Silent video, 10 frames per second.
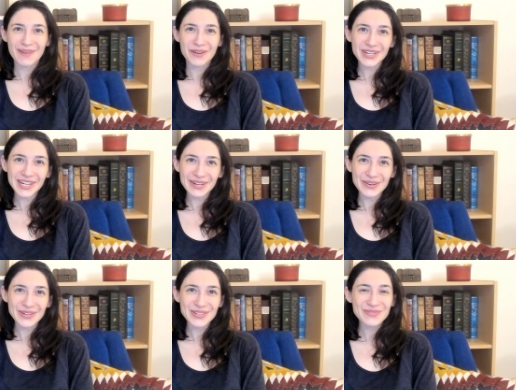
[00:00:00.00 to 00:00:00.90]
my reading
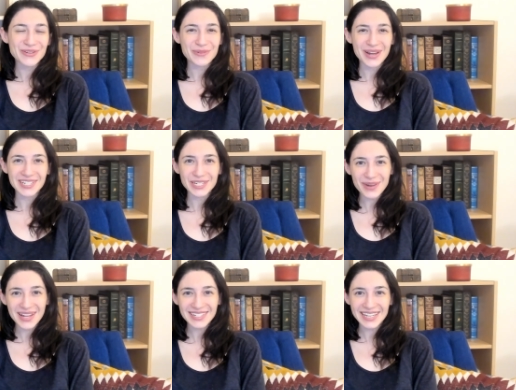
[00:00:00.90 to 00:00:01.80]
goals for
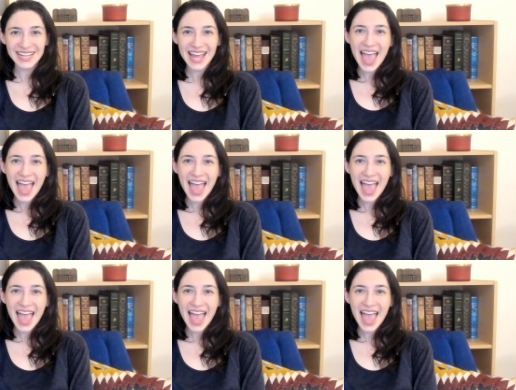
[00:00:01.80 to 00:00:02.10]
2020